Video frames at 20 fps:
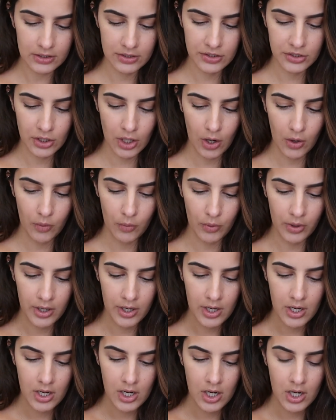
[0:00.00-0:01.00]
So
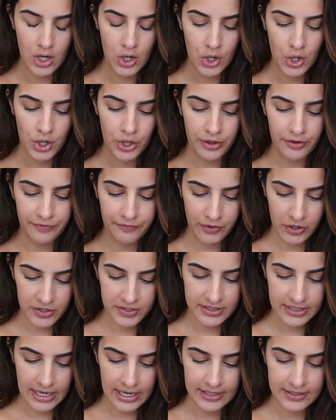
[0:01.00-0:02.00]
the
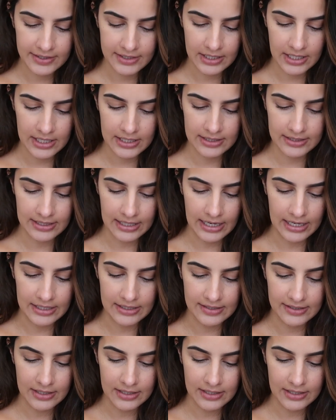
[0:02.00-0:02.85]
first test is a